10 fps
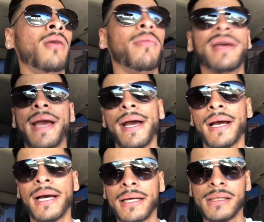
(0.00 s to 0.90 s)
but yeah
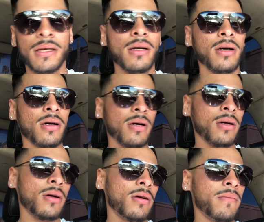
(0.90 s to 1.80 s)
guys
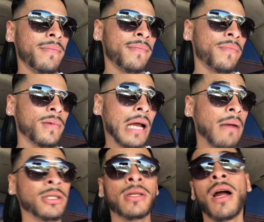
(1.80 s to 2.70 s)
um i'm
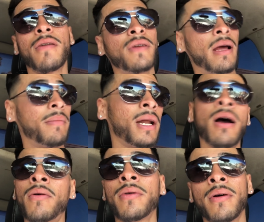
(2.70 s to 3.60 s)
starving i mean i
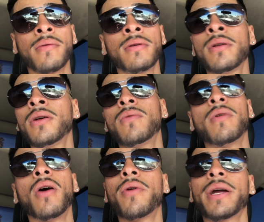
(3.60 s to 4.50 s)
don't know
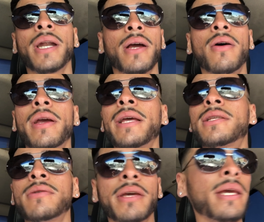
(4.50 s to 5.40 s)
what we're gonna go get
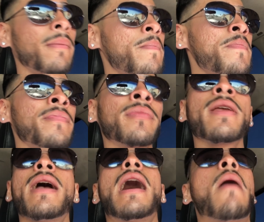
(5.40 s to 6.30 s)
to eat
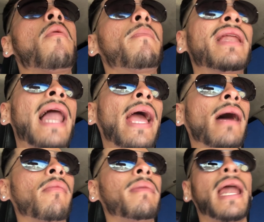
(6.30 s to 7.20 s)
i'm gonna be like i'm
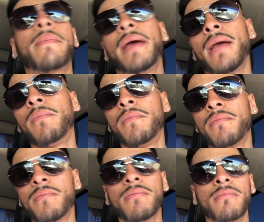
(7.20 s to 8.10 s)
gonna be like babe
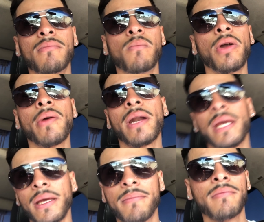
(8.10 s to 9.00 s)
what do you want to
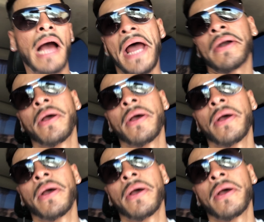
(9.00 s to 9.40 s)
eat i don't